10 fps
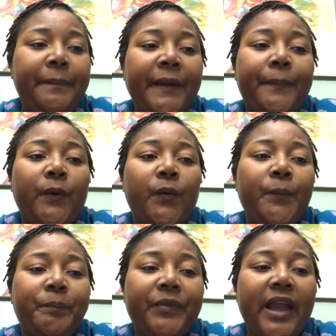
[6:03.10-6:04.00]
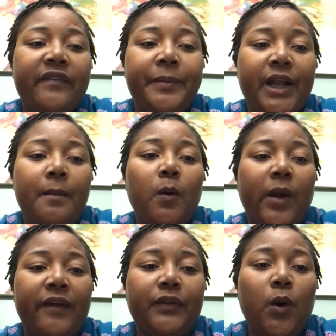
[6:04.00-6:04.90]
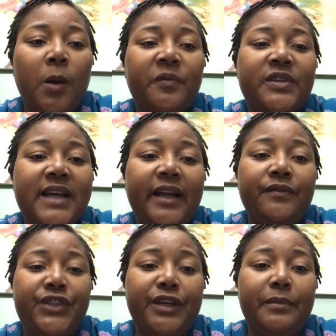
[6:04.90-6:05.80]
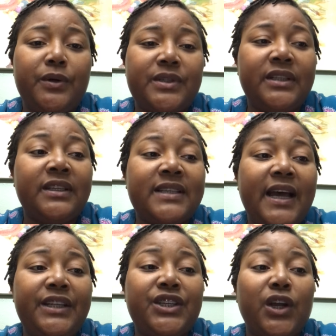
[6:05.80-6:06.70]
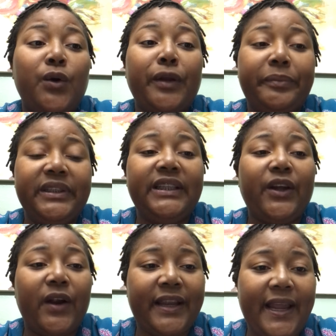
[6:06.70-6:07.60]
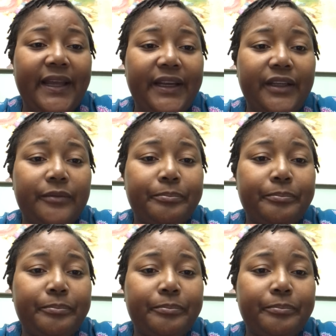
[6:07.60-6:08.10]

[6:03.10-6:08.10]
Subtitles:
people have become aware of the harmful side of GMOs and decided to go completely organic.